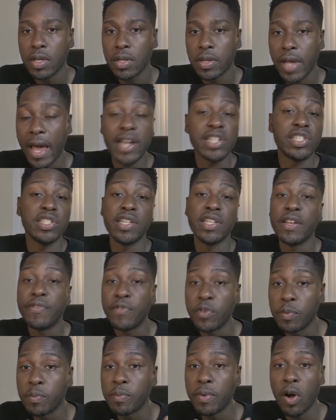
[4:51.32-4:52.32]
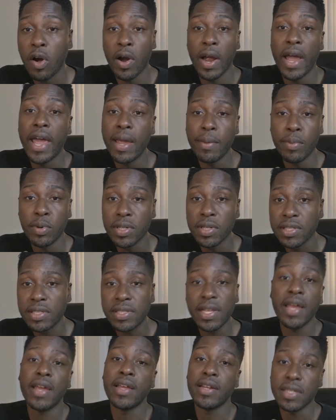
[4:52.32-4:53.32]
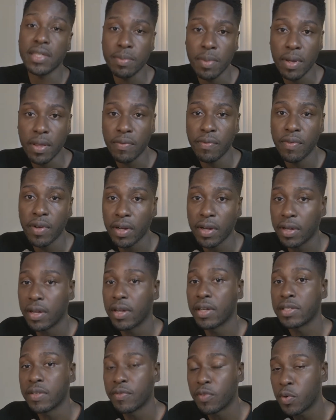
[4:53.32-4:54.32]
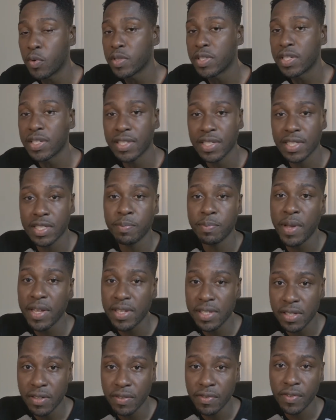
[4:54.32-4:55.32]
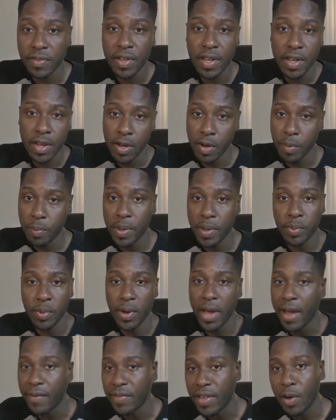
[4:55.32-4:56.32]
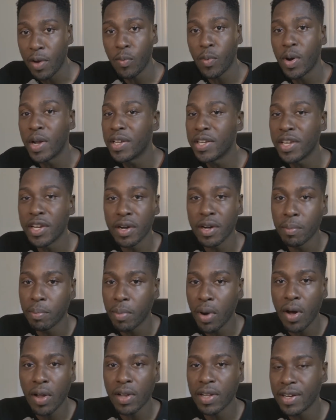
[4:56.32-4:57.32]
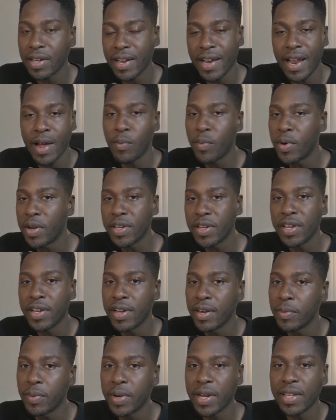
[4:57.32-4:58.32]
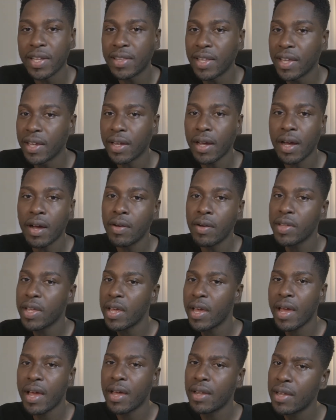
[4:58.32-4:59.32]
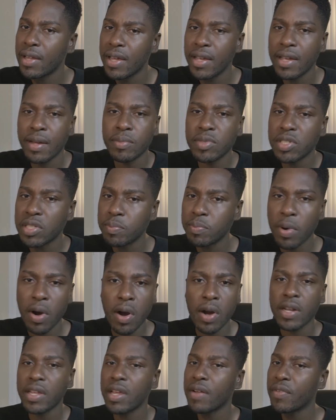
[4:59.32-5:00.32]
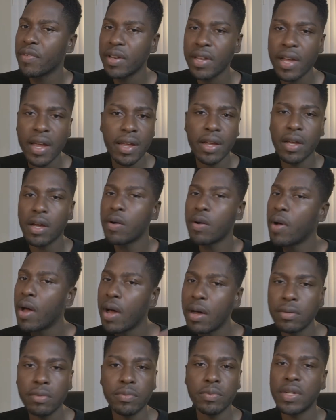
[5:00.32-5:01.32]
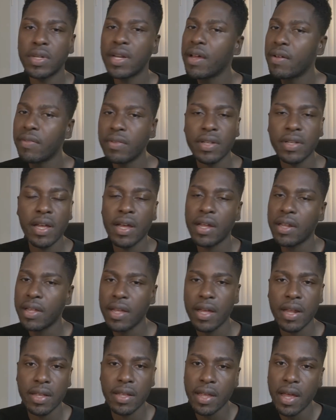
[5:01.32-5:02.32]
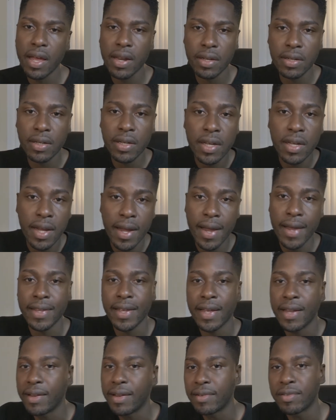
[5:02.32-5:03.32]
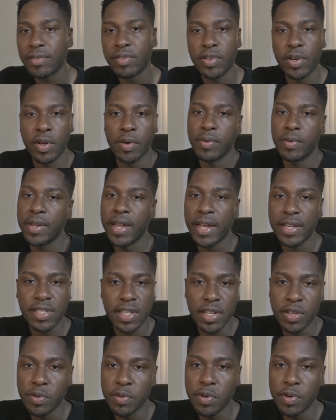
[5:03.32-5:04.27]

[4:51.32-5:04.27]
actually, if you are able to stay in this motherfucker, because of course it's expensive. You know, people have that 1 year of balling and that 1 year where they think, oh yeah, LA, I'm just party every night and go out and whatever, yada yada yada. And then, you know, next thing you